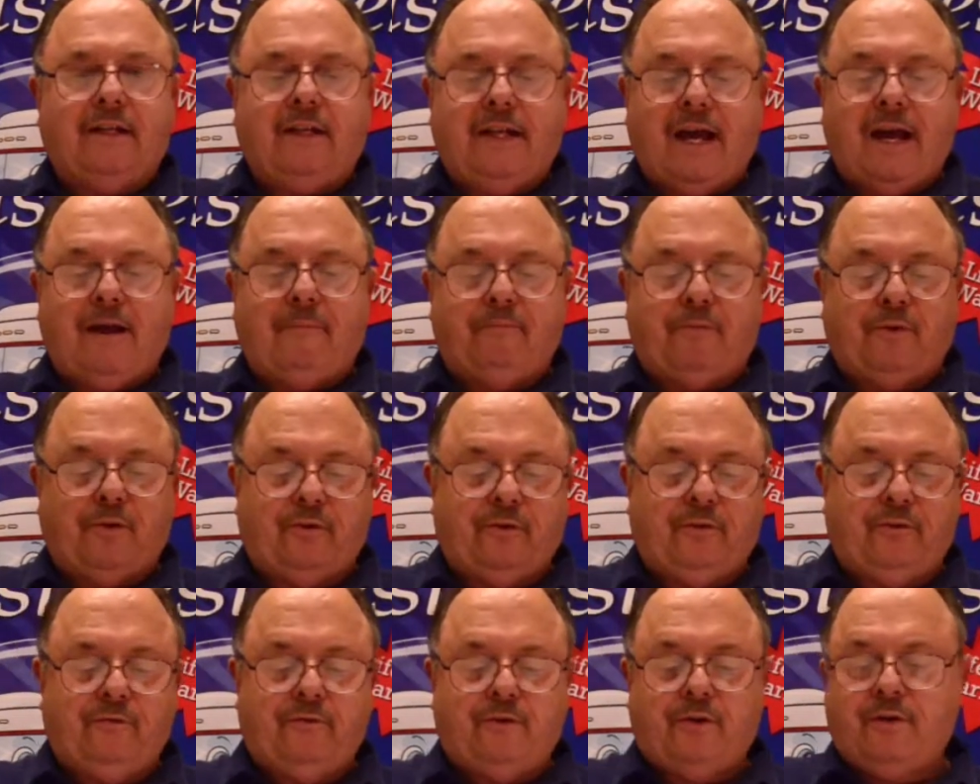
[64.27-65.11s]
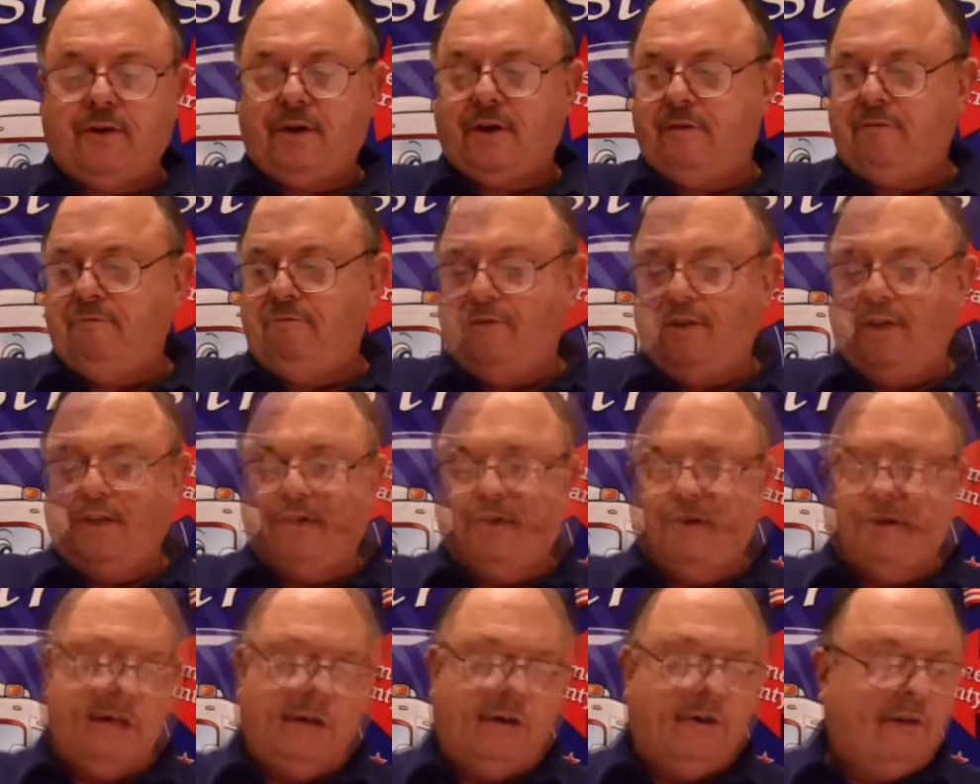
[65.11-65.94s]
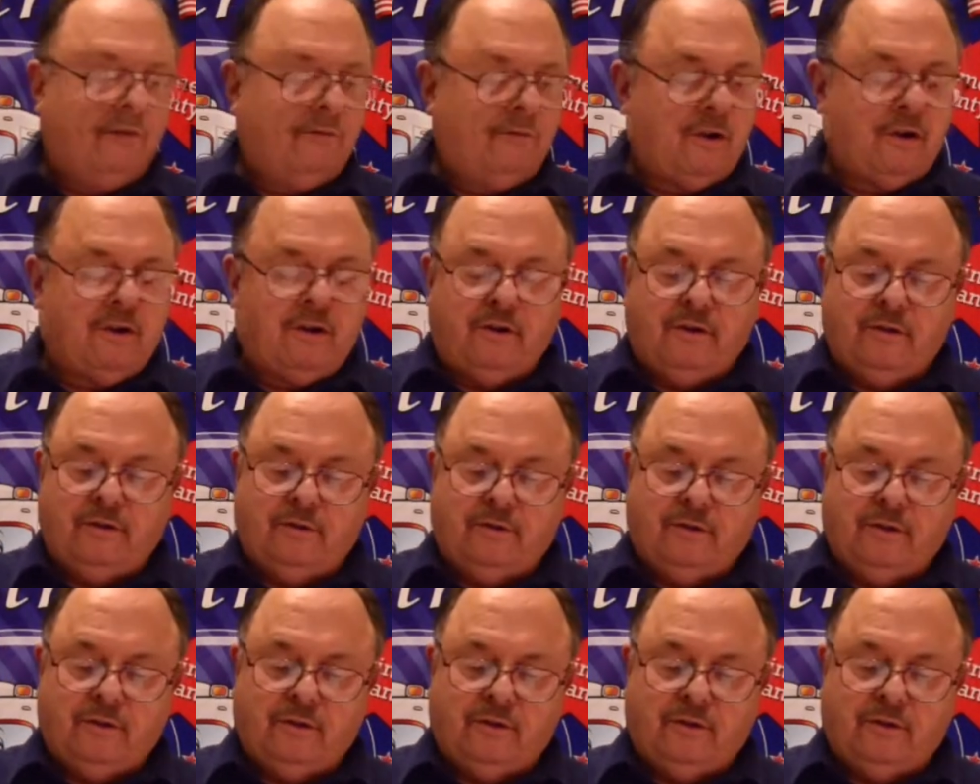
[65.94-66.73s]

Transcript: adapter. It's very convenient. All of our